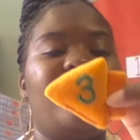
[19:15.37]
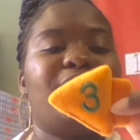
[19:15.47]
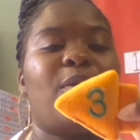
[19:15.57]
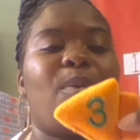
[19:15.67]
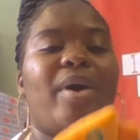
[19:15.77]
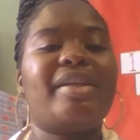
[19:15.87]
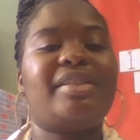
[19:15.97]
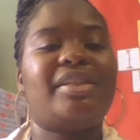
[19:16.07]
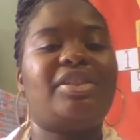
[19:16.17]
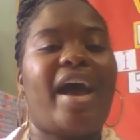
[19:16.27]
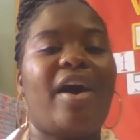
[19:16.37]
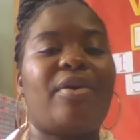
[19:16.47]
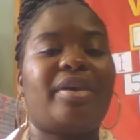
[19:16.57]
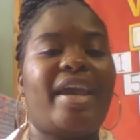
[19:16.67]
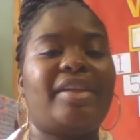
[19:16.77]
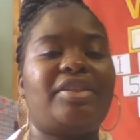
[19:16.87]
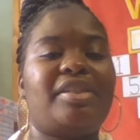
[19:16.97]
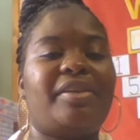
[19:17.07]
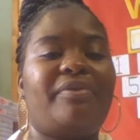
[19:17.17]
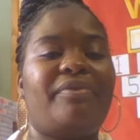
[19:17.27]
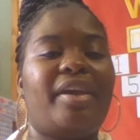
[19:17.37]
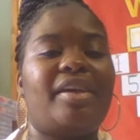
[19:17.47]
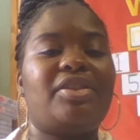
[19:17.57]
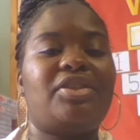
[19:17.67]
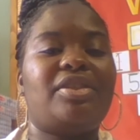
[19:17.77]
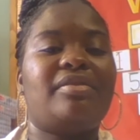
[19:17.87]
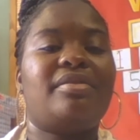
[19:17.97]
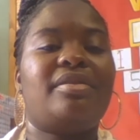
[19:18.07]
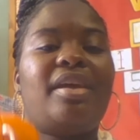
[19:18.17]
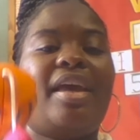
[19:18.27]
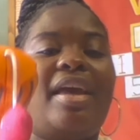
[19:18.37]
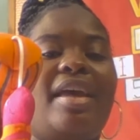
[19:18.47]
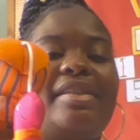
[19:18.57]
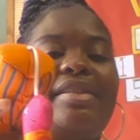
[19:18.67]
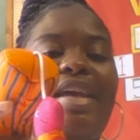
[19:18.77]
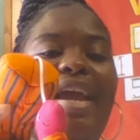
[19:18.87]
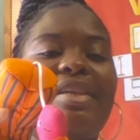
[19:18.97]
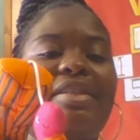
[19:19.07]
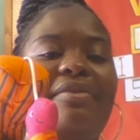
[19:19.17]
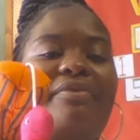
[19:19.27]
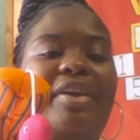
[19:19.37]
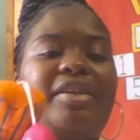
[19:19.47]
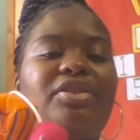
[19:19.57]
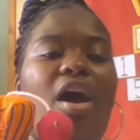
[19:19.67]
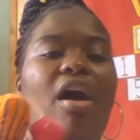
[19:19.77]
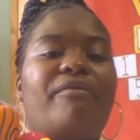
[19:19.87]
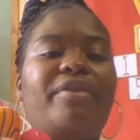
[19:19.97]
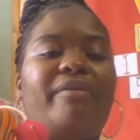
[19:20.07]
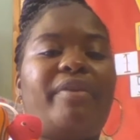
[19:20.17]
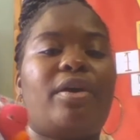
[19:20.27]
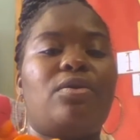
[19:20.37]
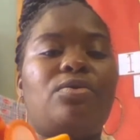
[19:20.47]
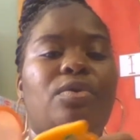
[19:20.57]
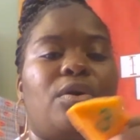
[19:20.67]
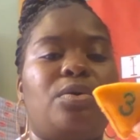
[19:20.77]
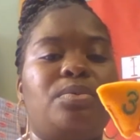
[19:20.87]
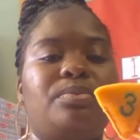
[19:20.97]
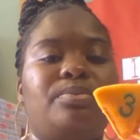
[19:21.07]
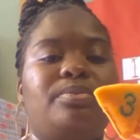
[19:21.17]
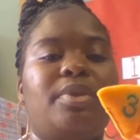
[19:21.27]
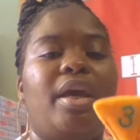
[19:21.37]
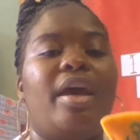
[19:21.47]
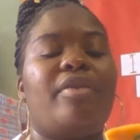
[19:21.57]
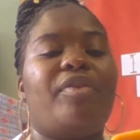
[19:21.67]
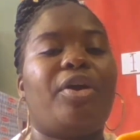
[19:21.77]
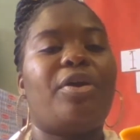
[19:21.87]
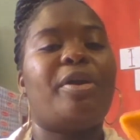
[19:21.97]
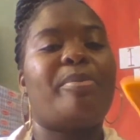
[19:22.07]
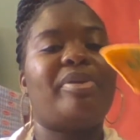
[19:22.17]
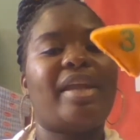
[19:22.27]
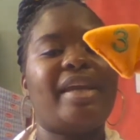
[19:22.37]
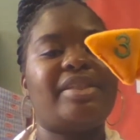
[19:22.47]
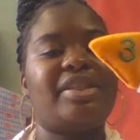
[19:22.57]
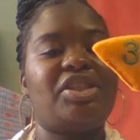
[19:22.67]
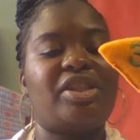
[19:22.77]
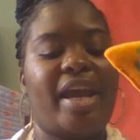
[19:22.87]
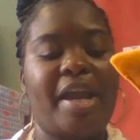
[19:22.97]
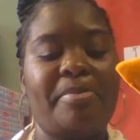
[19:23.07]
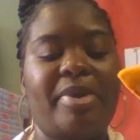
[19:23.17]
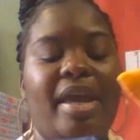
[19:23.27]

So once the child catches the fish, takes the fish off the Velcro, they're going to place the shape